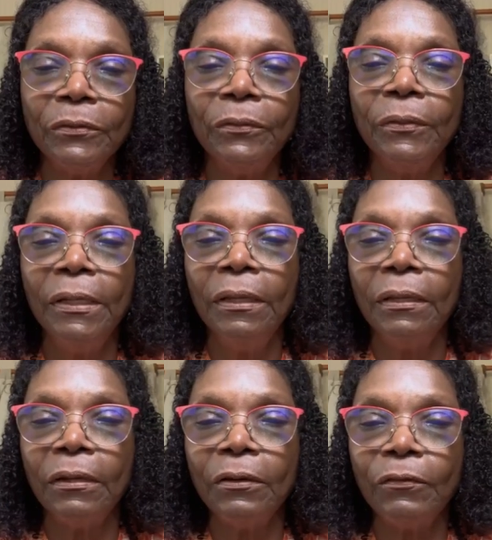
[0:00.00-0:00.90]
So
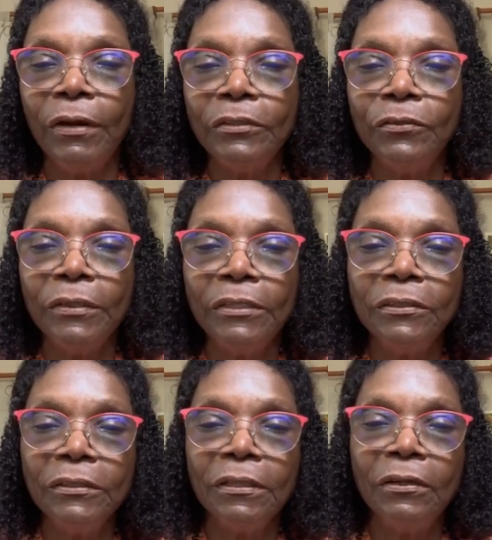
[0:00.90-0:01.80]

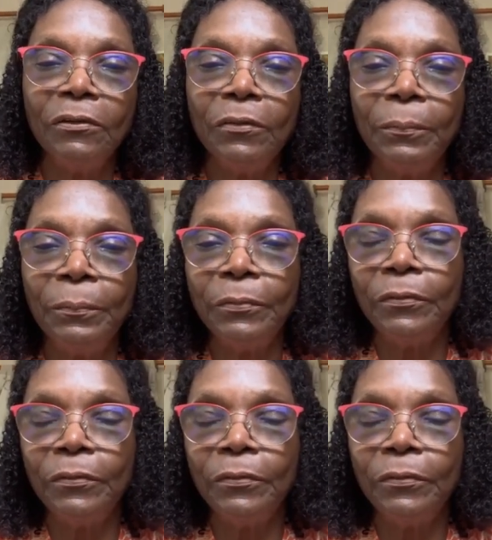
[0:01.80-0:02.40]
congratulations on your